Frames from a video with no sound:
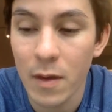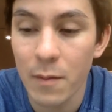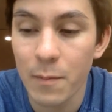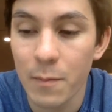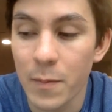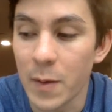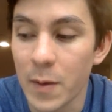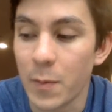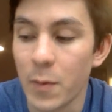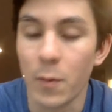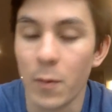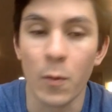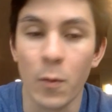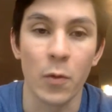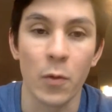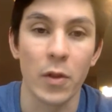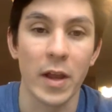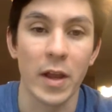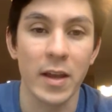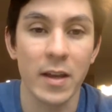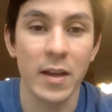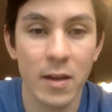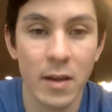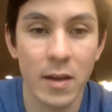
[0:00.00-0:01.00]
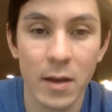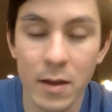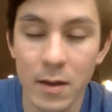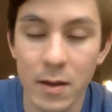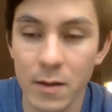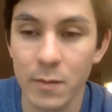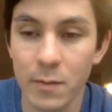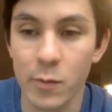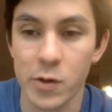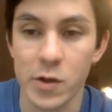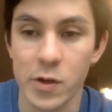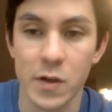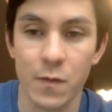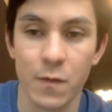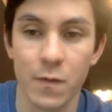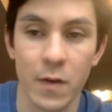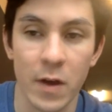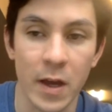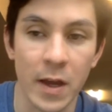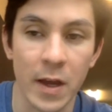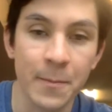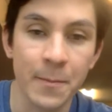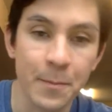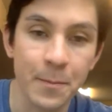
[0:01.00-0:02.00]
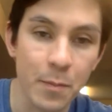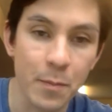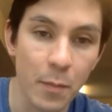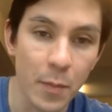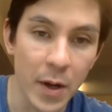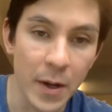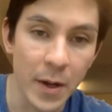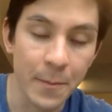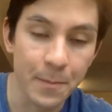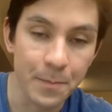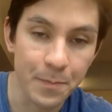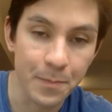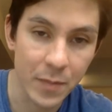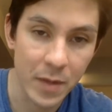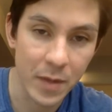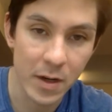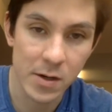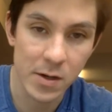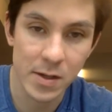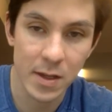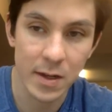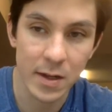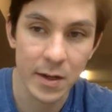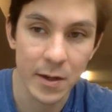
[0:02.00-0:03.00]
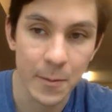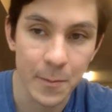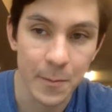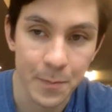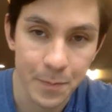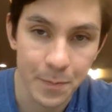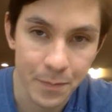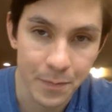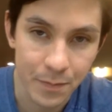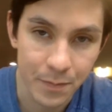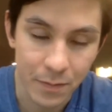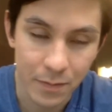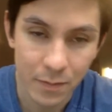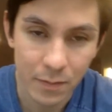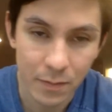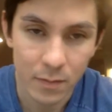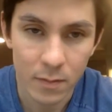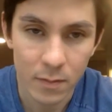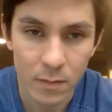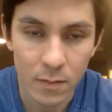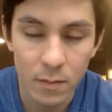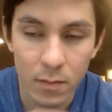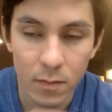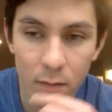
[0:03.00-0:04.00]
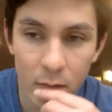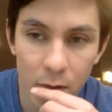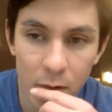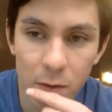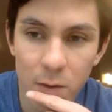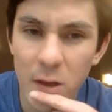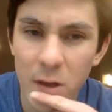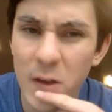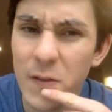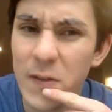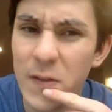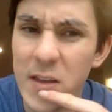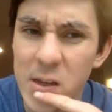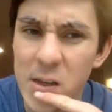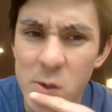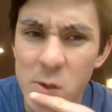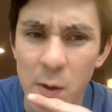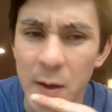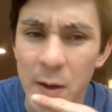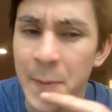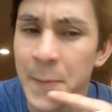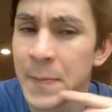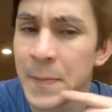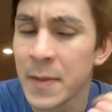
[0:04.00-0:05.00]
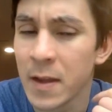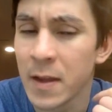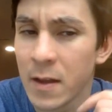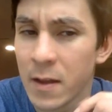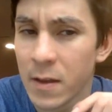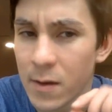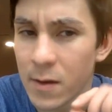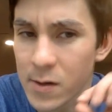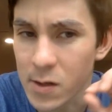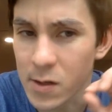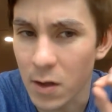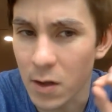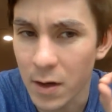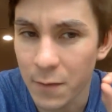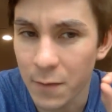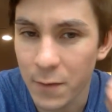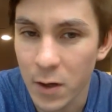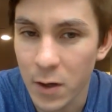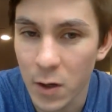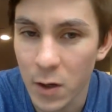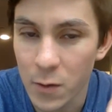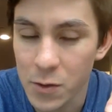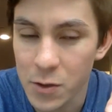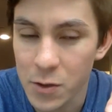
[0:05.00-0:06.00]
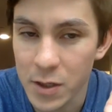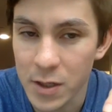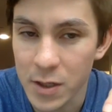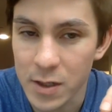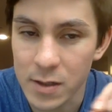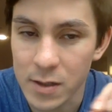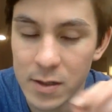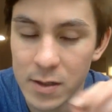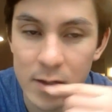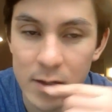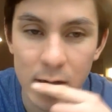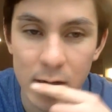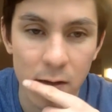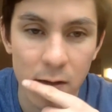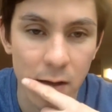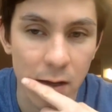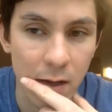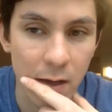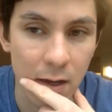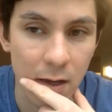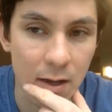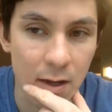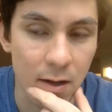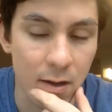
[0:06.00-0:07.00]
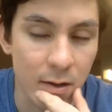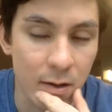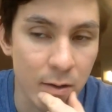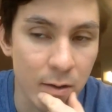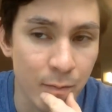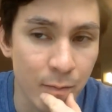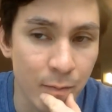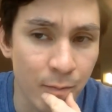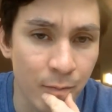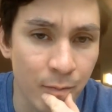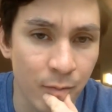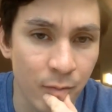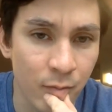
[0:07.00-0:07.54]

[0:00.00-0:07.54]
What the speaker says: people won't like, which is fine. But here's the deal. Think of it this way. There's a lot of coaches or